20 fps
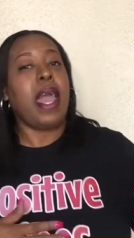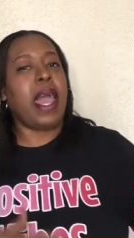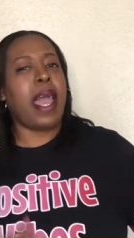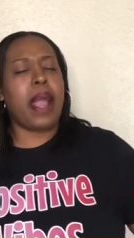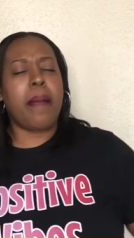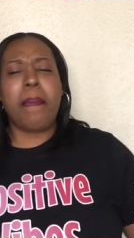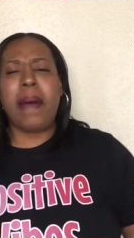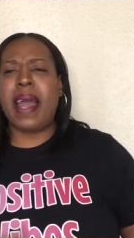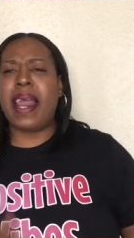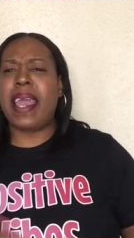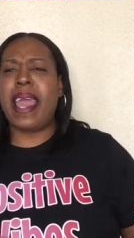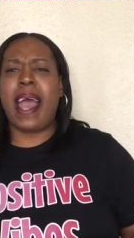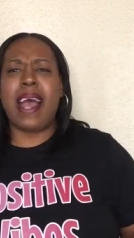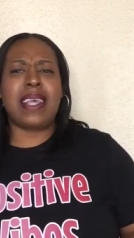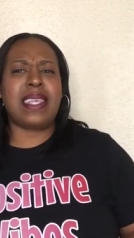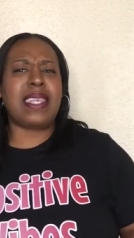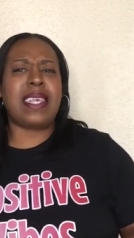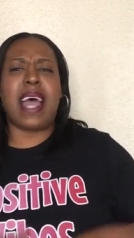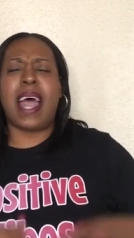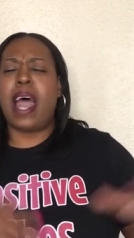Everybody
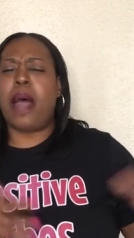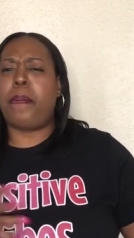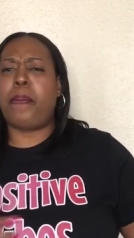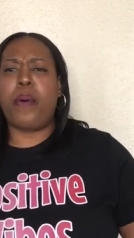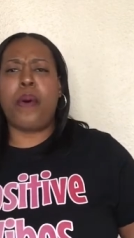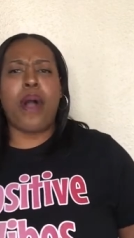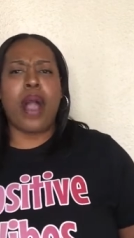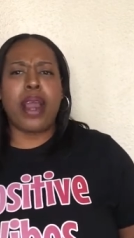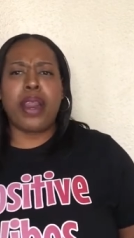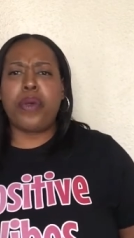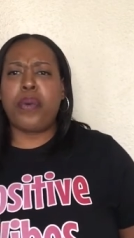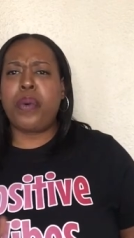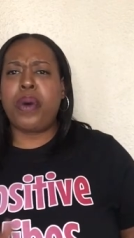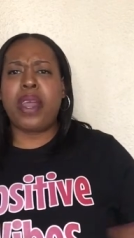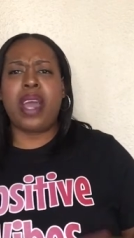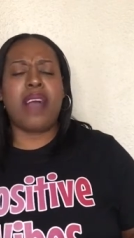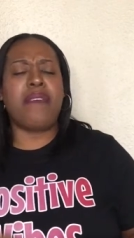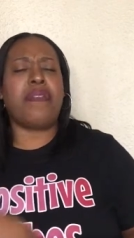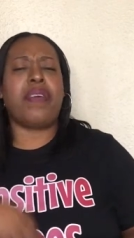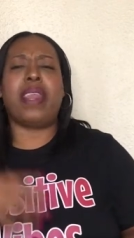outside partying,
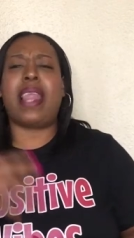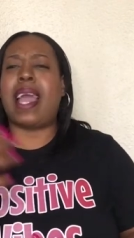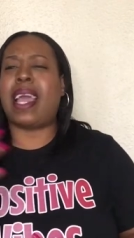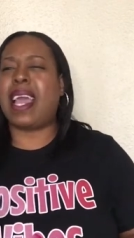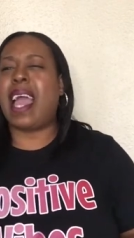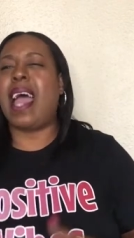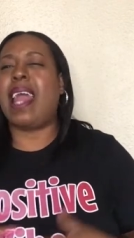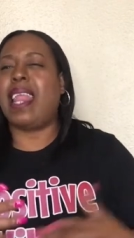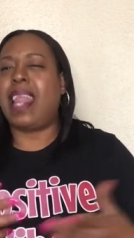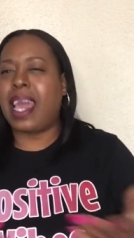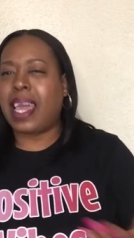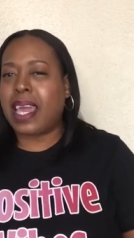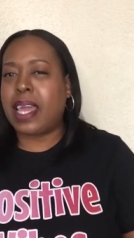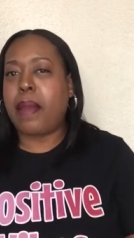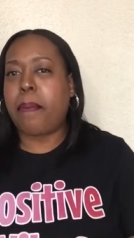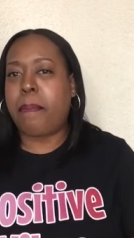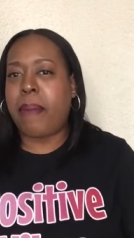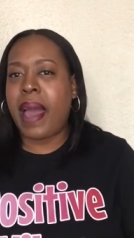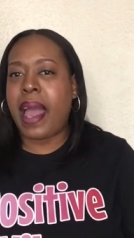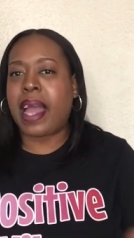whatever, like kind of like in
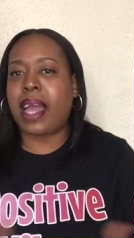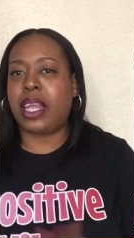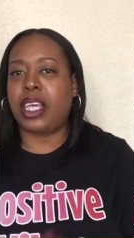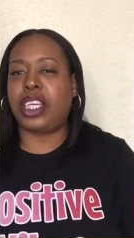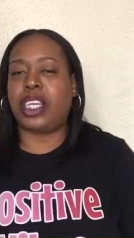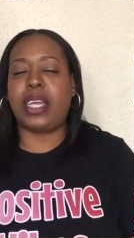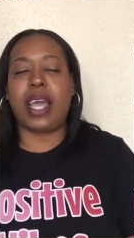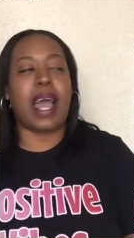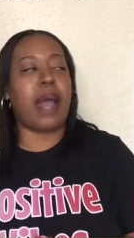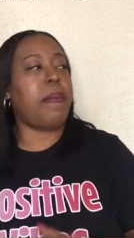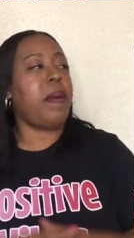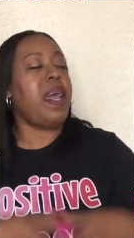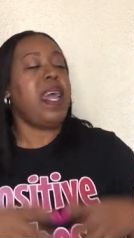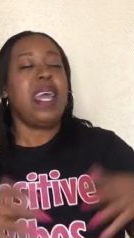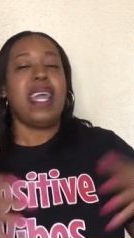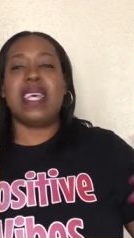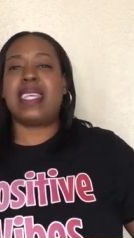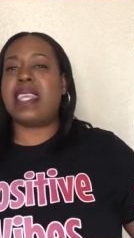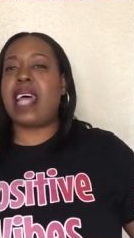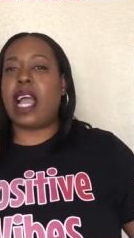the back of the the shop.
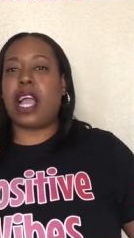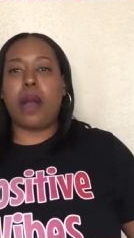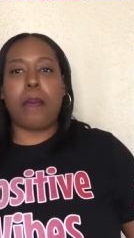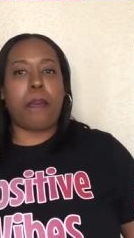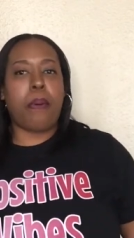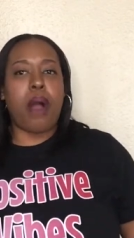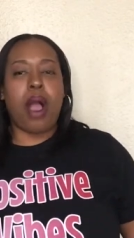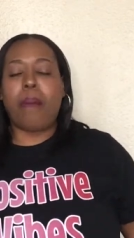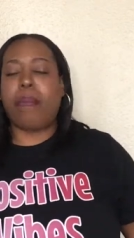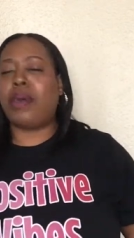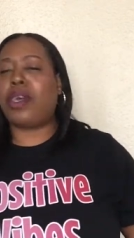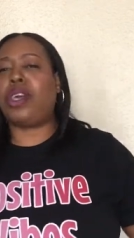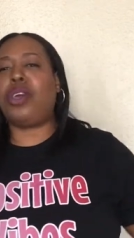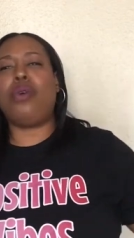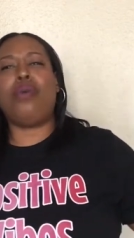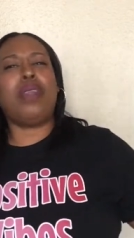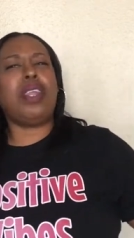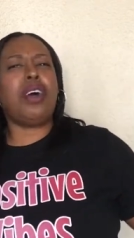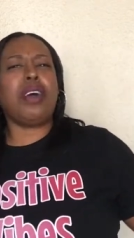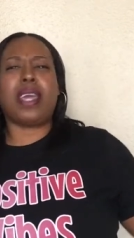It's like a
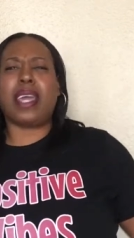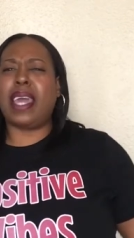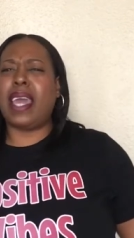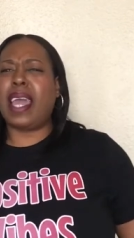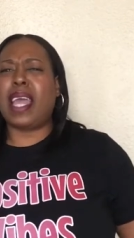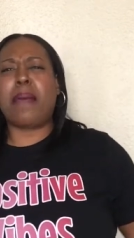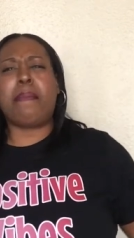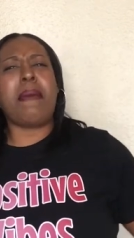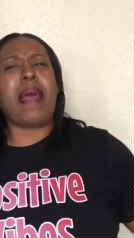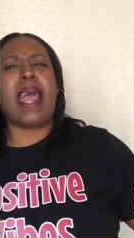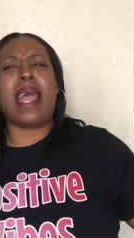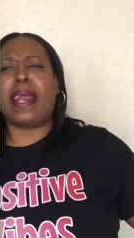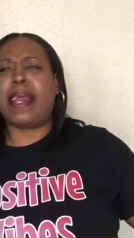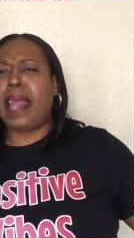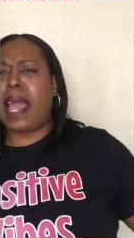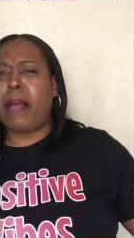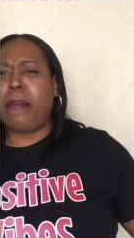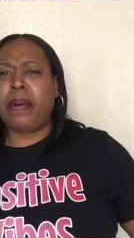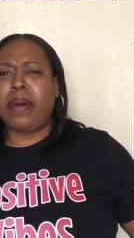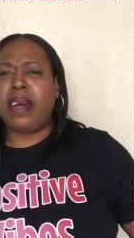barbecue, little kickback
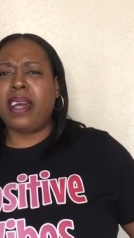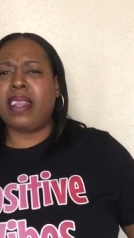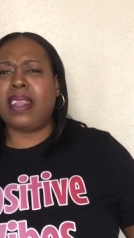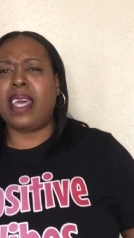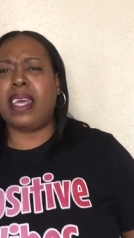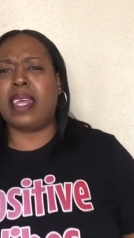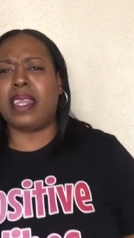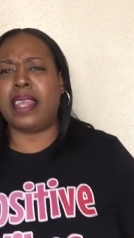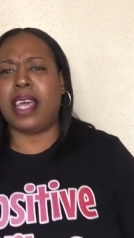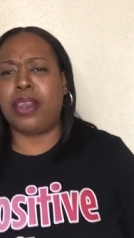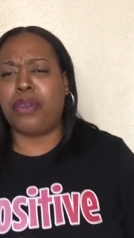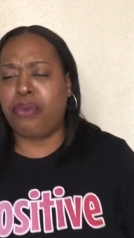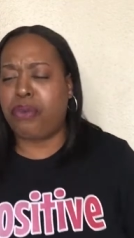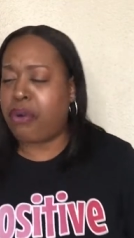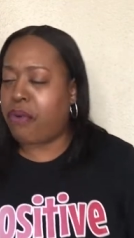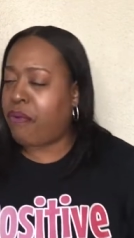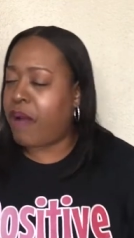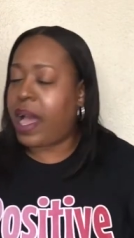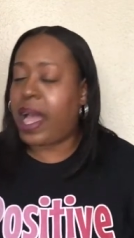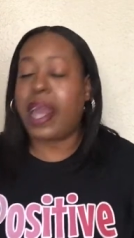neighborhood thing that they
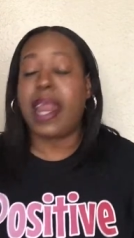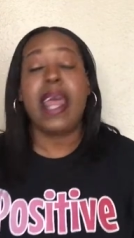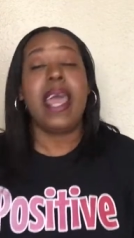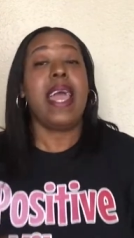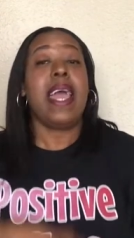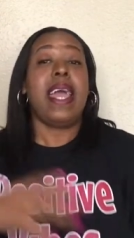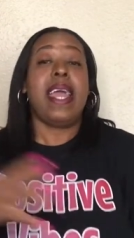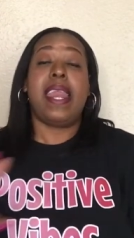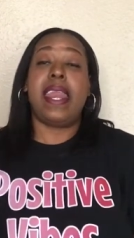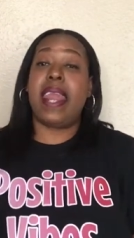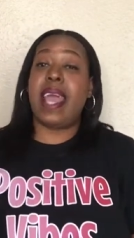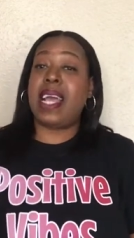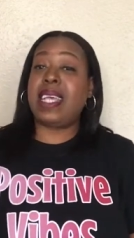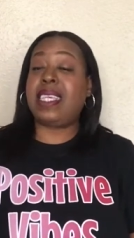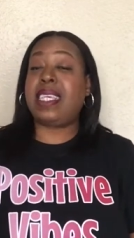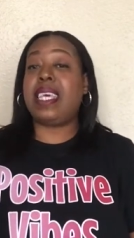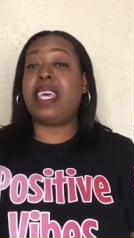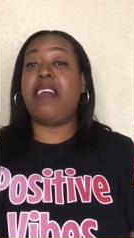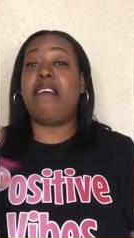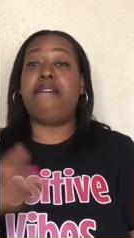doing, right?
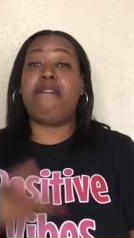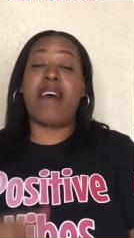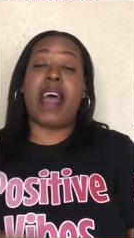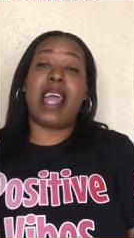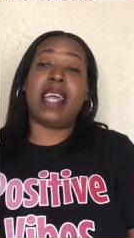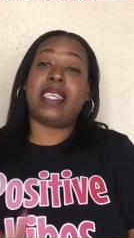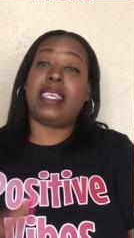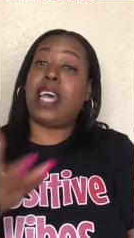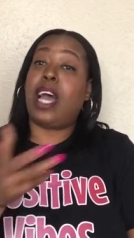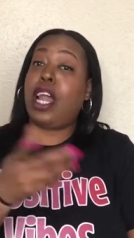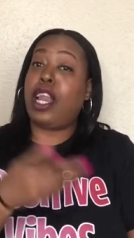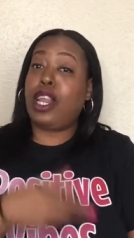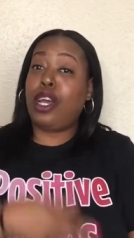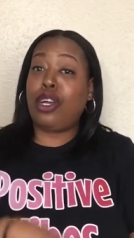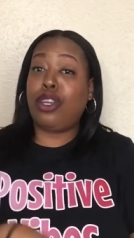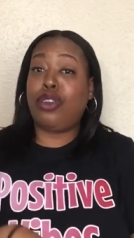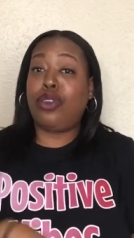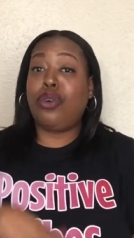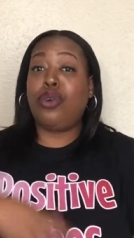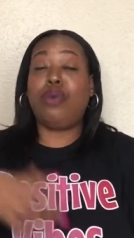Nessie invites her
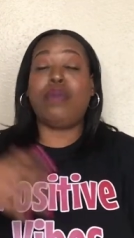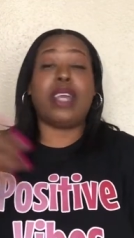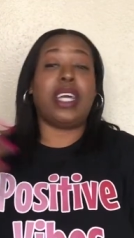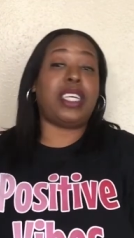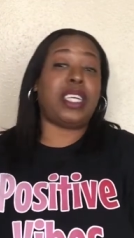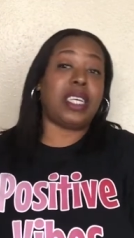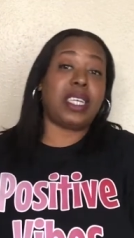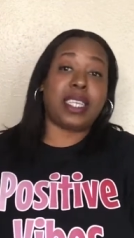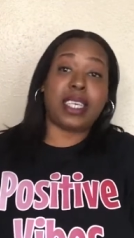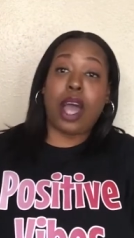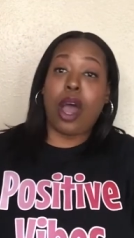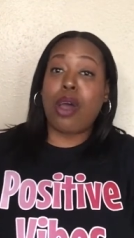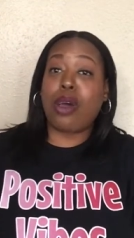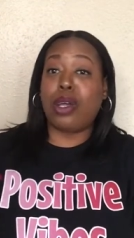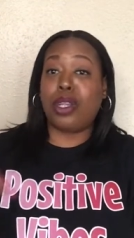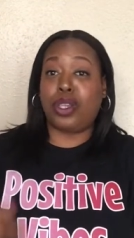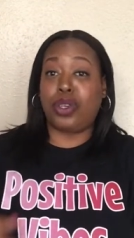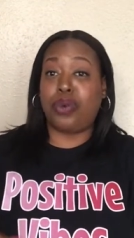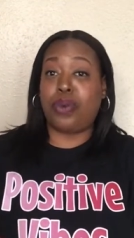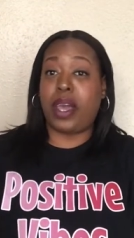little dude that she
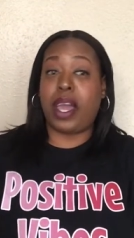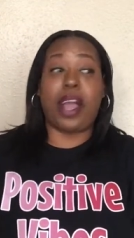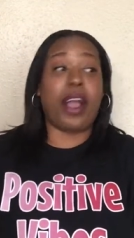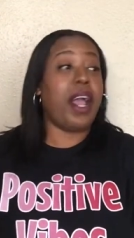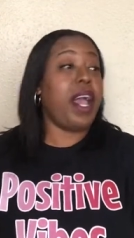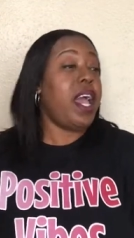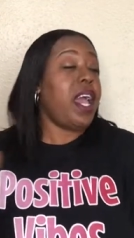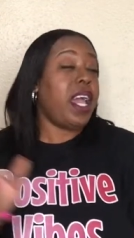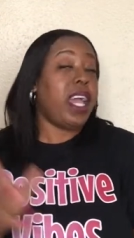talking to there.